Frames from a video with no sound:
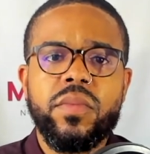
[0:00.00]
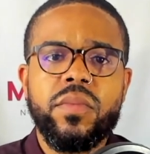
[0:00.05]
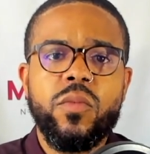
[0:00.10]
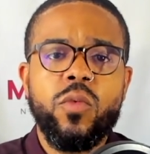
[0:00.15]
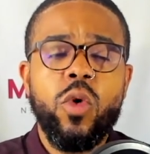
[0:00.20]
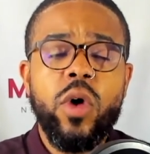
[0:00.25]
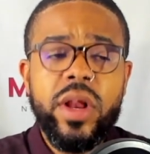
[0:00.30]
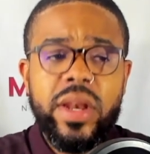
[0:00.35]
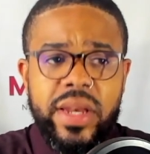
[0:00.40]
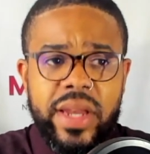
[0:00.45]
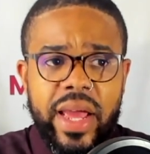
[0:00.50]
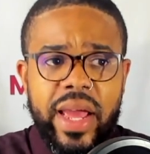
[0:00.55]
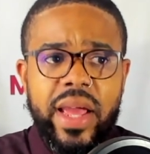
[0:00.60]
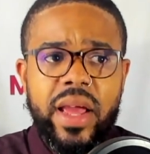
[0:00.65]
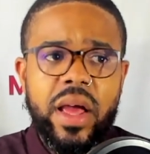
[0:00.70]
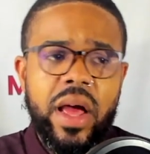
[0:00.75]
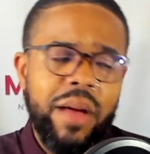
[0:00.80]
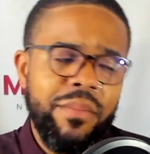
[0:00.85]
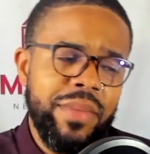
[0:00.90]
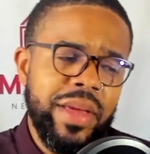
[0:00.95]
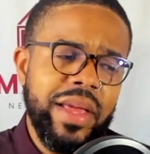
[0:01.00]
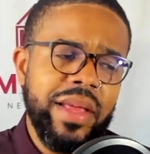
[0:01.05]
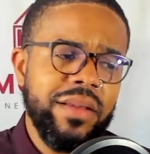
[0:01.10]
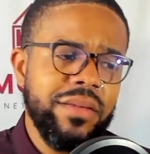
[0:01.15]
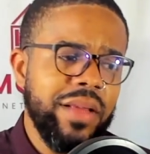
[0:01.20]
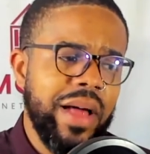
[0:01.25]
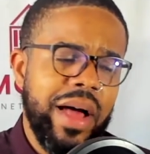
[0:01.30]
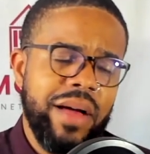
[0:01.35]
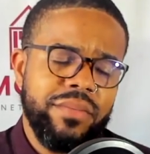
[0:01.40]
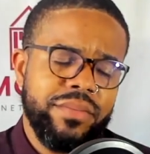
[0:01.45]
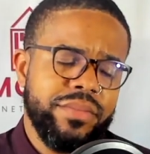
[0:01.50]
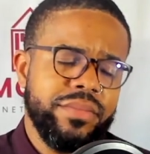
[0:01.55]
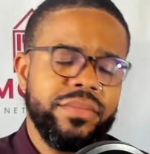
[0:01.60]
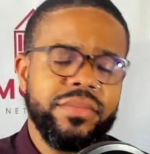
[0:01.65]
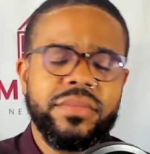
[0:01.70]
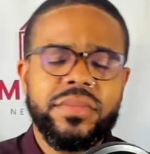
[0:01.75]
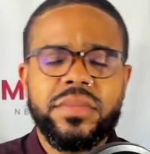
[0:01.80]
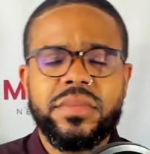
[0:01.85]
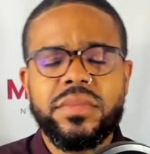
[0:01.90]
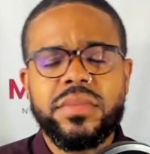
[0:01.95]
One day, I mean,
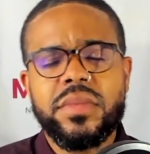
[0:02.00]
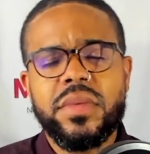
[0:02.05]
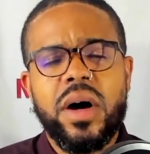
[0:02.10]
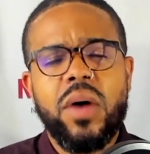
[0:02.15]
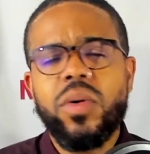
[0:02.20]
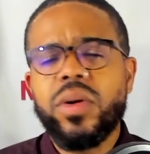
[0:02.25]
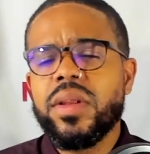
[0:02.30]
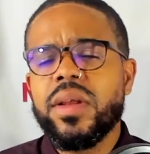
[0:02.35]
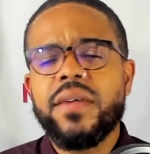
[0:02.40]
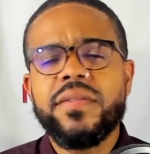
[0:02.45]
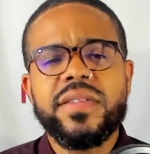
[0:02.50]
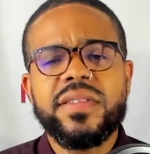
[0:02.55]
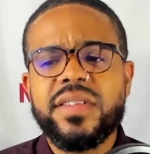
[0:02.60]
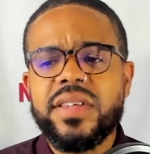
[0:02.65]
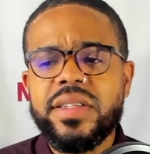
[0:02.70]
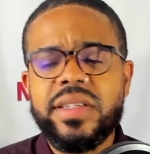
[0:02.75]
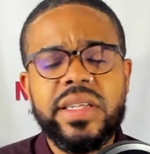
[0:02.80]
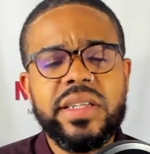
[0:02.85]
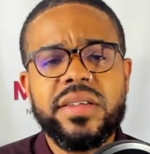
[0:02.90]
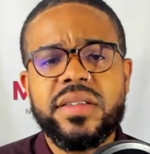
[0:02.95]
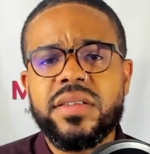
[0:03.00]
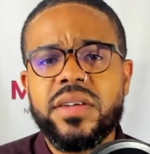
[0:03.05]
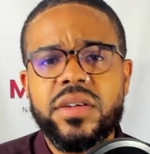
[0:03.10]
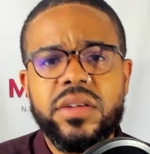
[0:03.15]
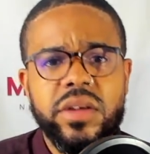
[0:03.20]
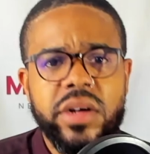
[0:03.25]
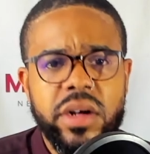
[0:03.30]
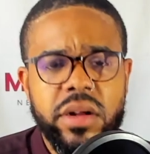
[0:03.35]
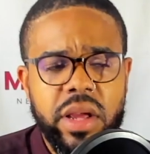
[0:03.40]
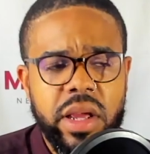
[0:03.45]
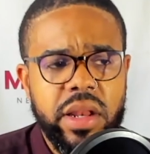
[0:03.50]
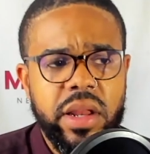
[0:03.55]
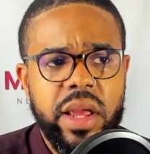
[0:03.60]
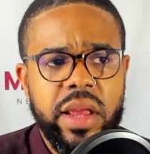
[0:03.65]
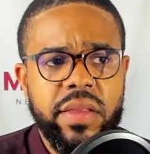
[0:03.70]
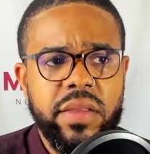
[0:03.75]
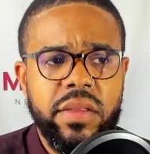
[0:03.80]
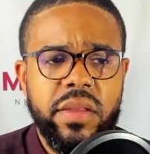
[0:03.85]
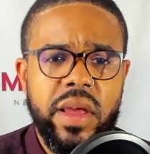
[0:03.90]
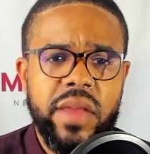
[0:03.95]
I would love to see Nina Turner in,
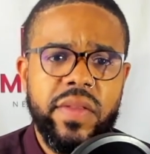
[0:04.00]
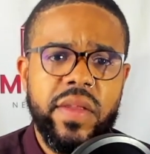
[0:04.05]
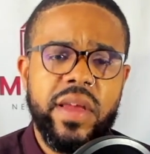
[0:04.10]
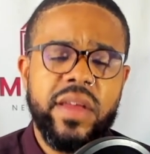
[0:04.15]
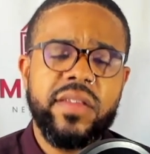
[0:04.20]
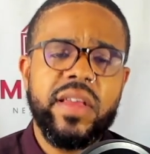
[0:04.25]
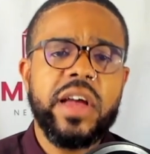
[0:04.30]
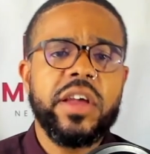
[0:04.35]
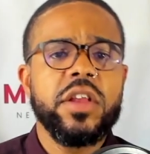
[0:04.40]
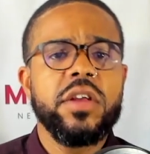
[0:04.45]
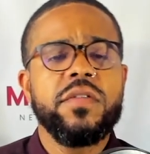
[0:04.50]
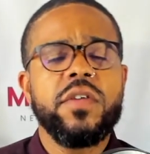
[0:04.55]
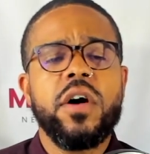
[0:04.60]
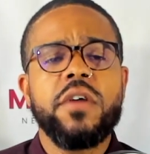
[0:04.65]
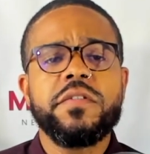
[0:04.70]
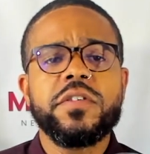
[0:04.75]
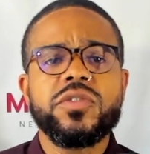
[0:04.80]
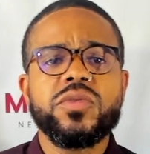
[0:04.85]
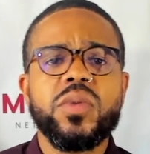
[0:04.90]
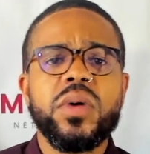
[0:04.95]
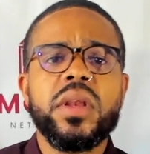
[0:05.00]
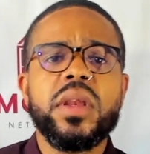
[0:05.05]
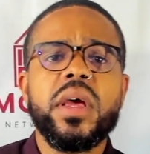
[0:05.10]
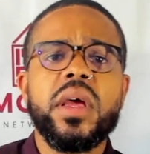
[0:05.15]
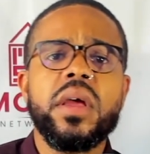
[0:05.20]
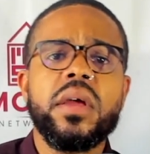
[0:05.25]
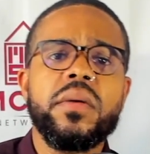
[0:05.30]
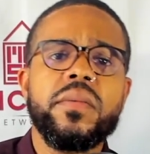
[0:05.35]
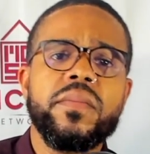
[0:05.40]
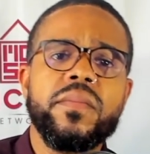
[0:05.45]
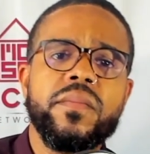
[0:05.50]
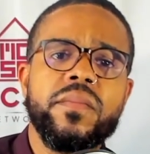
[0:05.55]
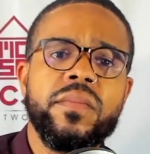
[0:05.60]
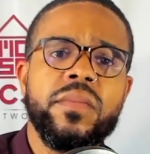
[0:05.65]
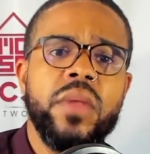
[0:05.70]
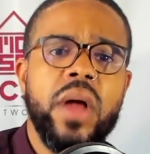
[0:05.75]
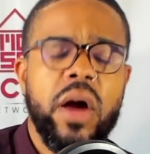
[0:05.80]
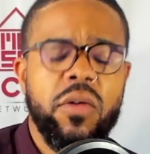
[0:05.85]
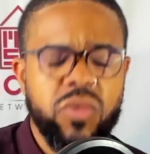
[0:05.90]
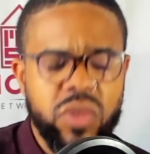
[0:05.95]
in, in the executive office one day.
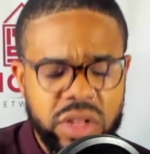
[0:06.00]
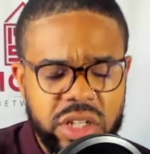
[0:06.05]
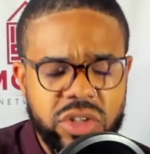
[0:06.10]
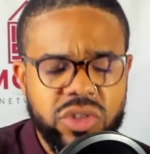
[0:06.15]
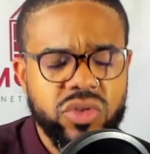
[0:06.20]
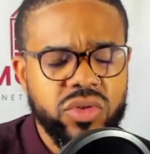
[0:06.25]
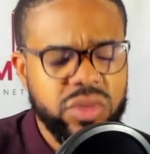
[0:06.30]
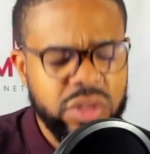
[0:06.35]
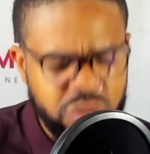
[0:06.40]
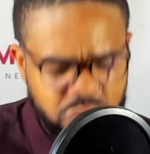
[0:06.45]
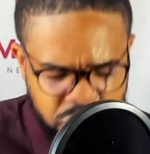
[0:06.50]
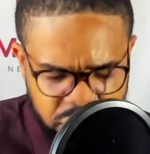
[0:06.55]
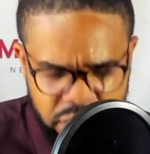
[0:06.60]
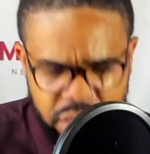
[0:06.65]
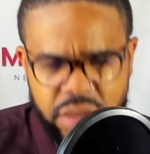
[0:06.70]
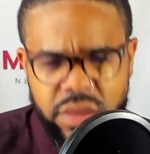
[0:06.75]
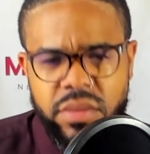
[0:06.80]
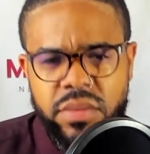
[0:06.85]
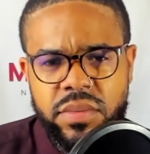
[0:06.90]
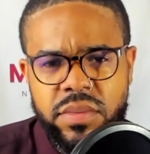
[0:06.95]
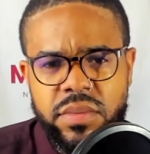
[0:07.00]
I really, truly would.